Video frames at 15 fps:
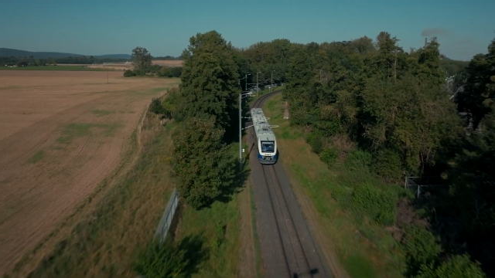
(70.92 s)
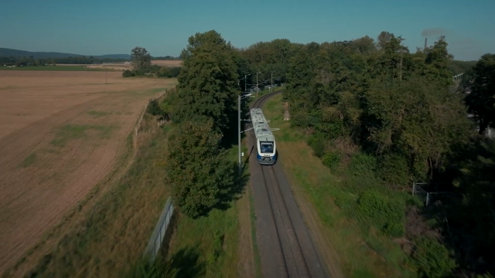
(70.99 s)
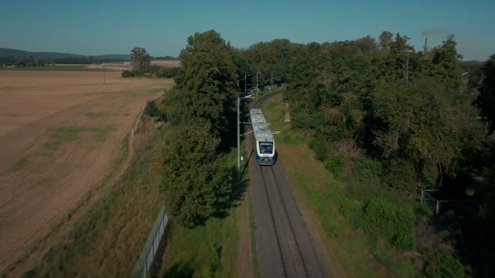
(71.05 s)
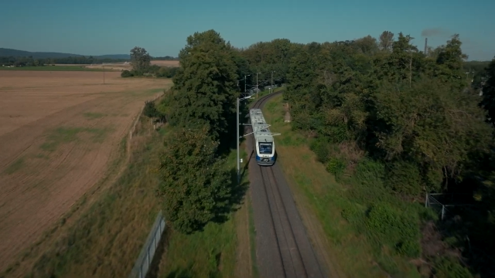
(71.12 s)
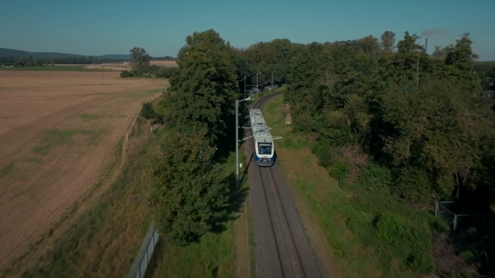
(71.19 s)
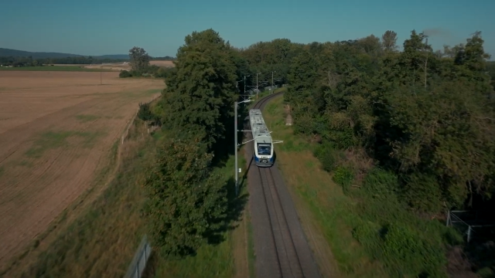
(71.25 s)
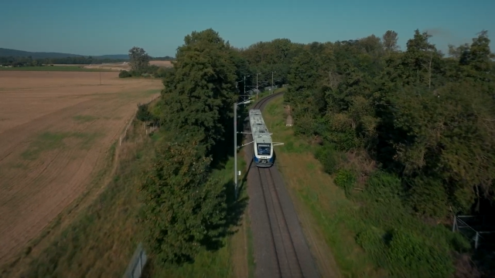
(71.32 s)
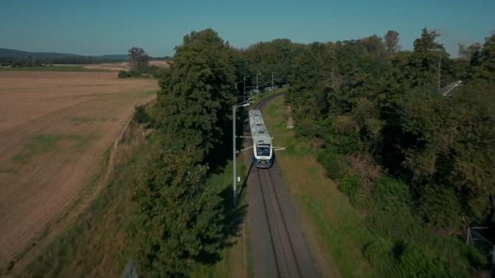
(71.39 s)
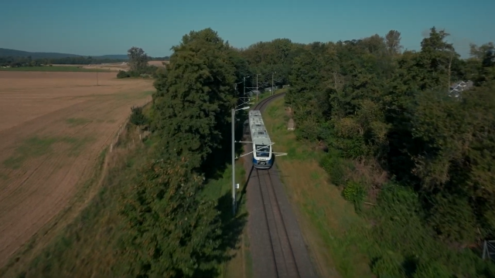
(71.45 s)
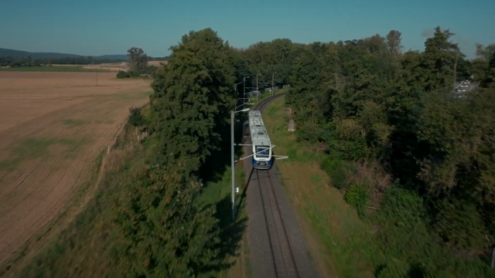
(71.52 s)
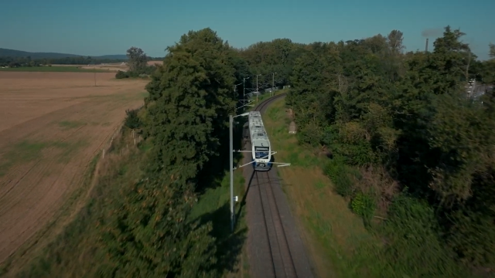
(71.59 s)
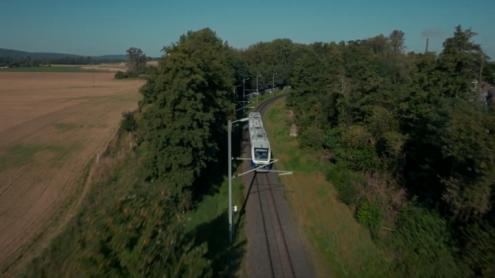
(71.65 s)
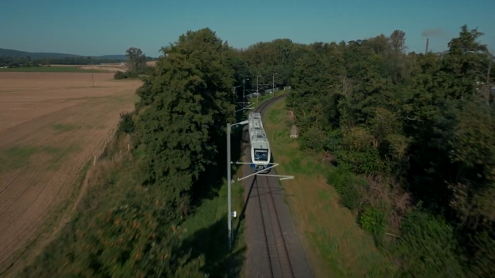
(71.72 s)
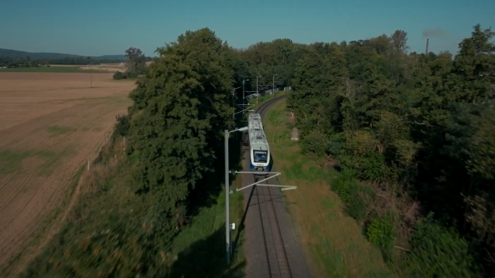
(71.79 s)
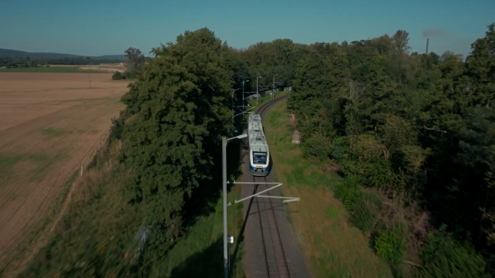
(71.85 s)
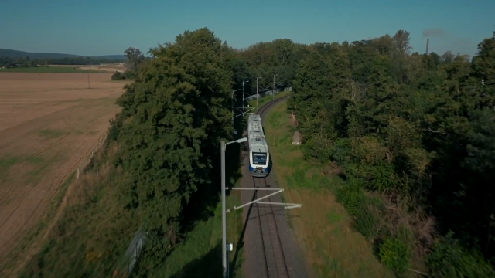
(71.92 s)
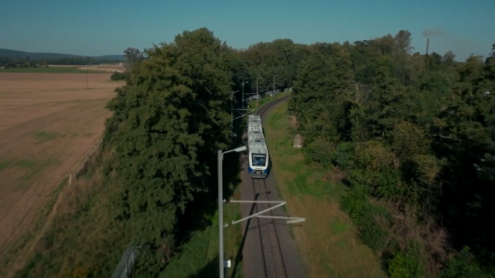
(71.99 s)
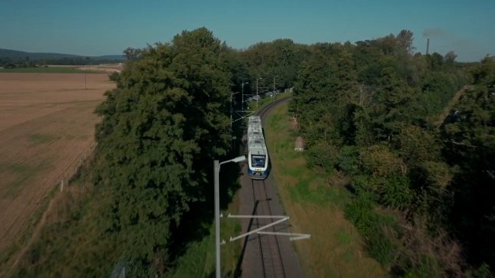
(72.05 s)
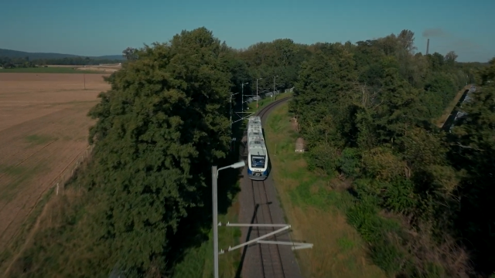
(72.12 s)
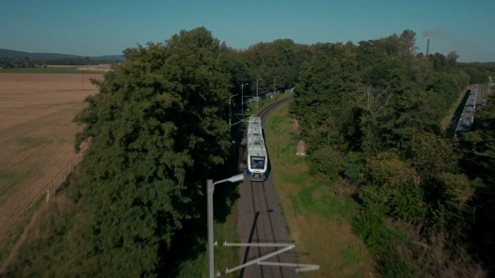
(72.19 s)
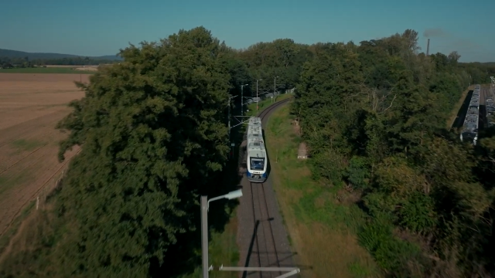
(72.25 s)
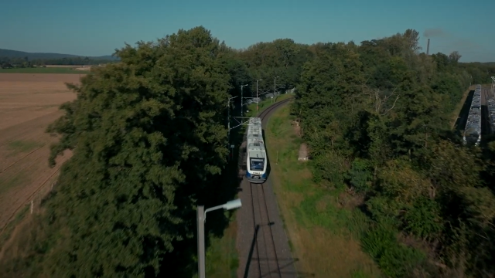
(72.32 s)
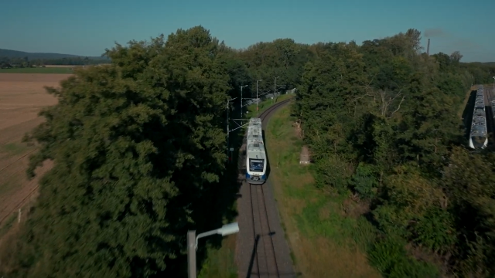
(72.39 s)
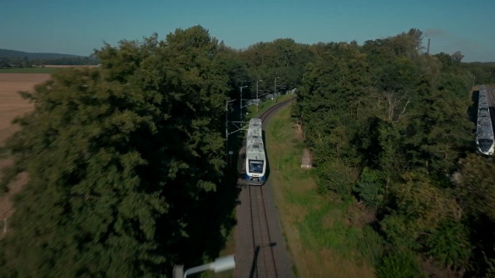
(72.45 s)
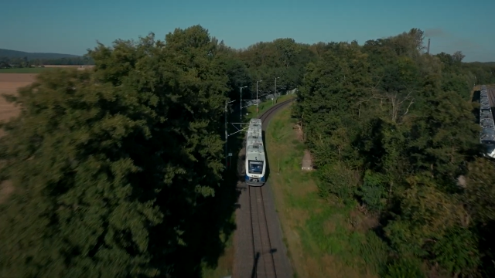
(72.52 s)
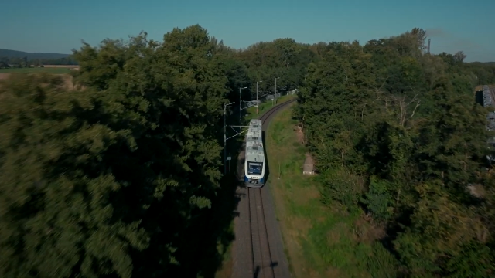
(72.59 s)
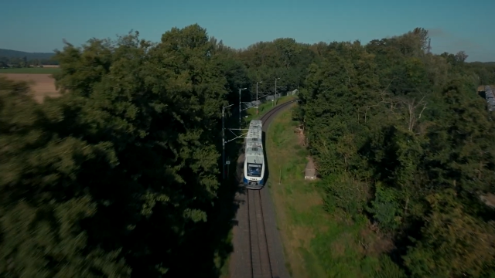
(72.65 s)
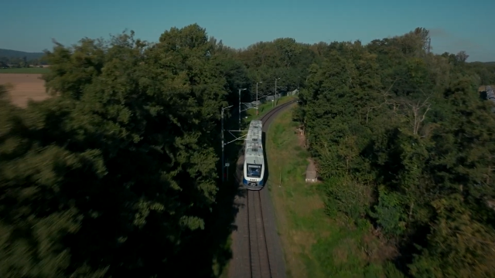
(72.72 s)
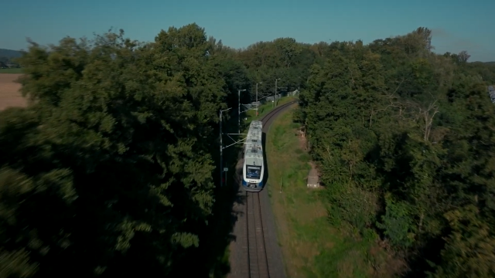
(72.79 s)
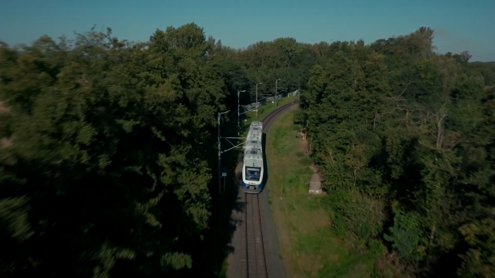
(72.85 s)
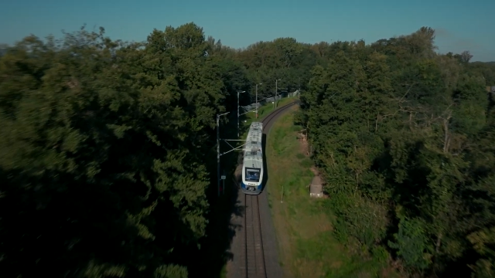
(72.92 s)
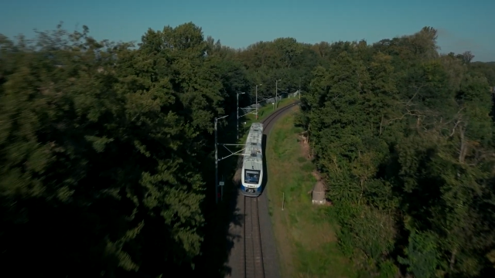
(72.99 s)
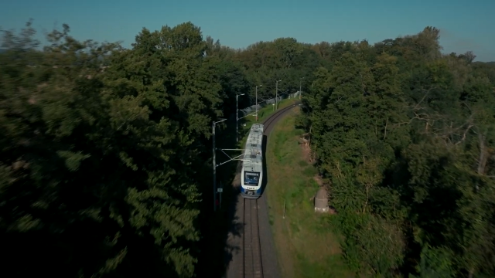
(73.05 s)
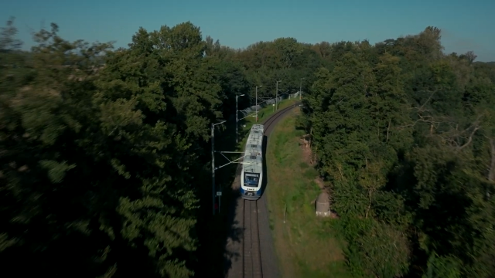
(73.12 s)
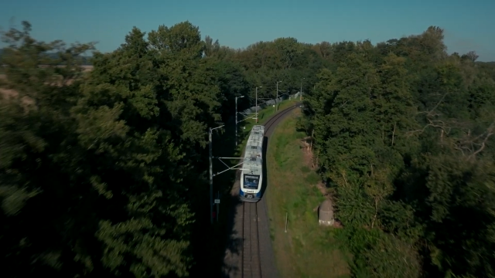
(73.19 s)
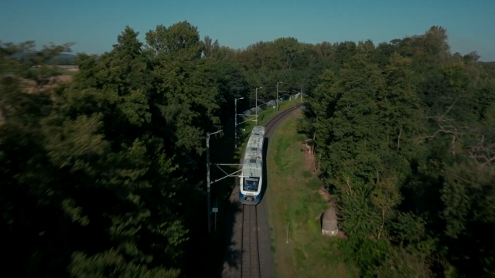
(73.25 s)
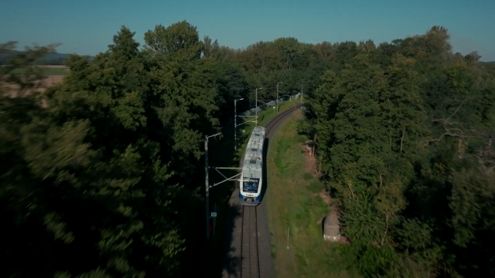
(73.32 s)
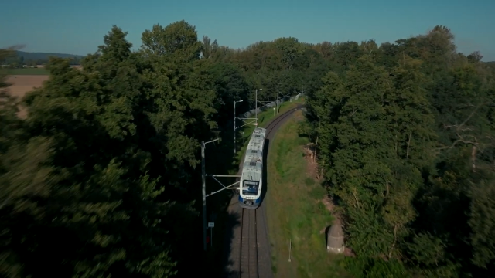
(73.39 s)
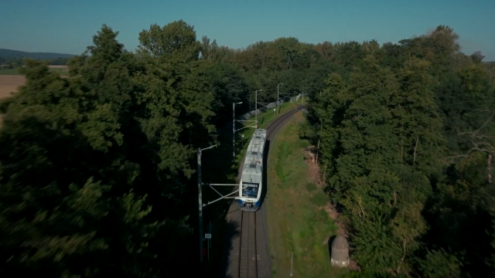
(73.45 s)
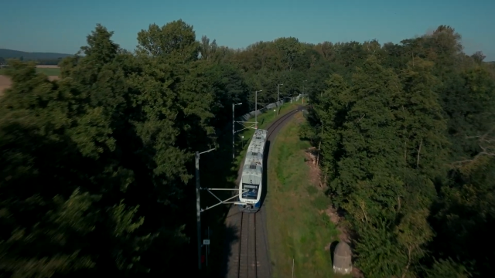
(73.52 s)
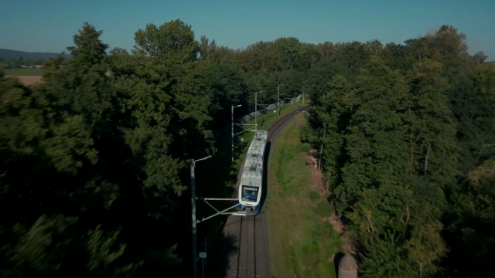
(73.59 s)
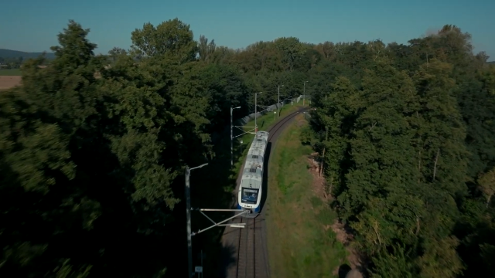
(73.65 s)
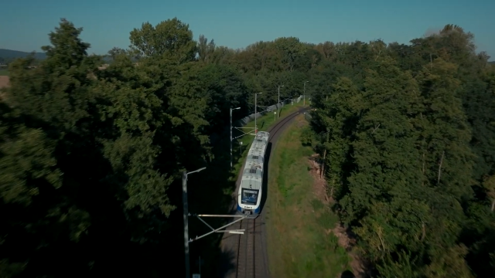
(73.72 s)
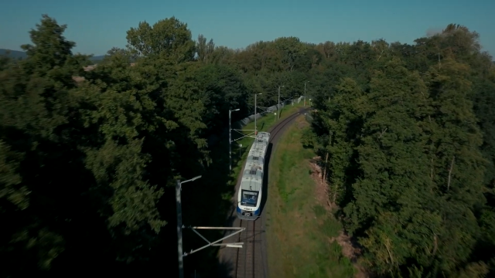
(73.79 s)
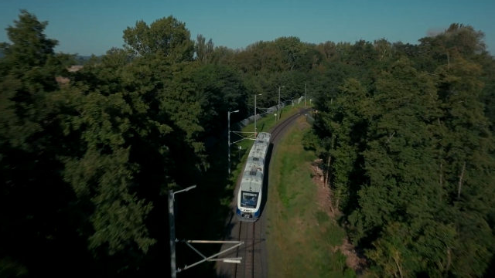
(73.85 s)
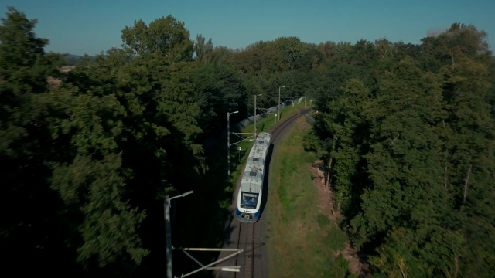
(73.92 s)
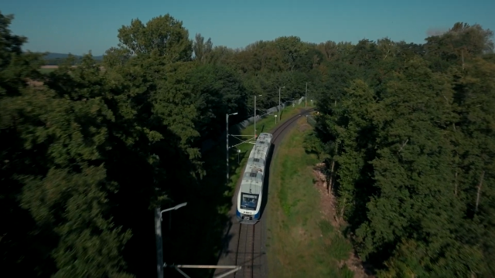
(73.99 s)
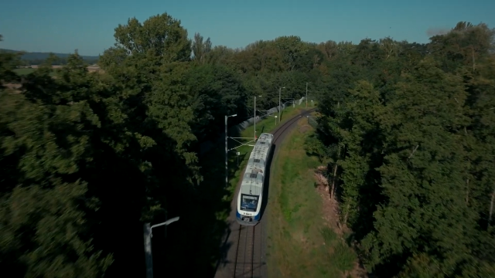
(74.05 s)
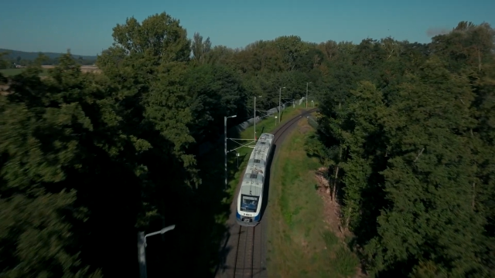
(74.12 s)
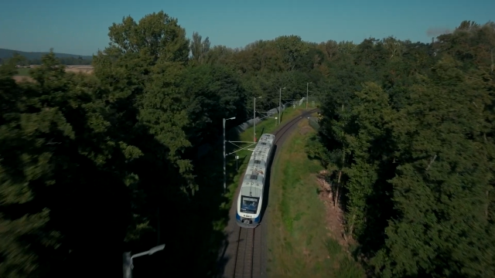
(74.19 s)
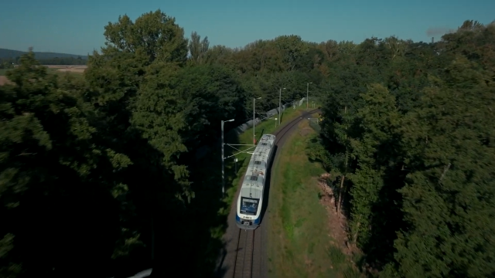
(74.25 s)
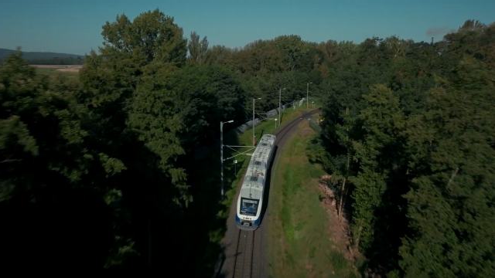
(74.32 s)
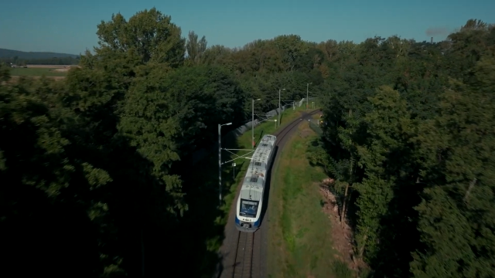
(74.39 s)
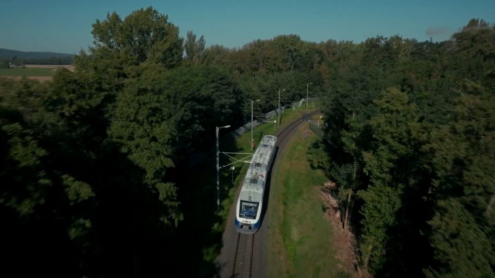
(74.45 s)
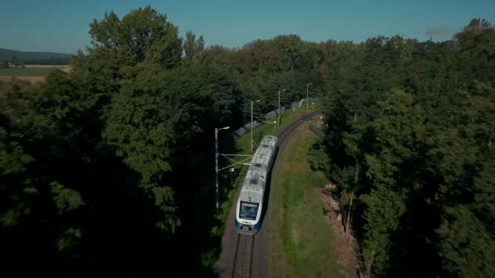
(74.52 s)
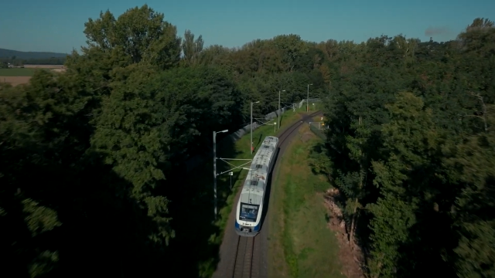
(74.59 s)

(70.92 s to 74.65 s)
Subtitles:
Nobody's mouth can be seen.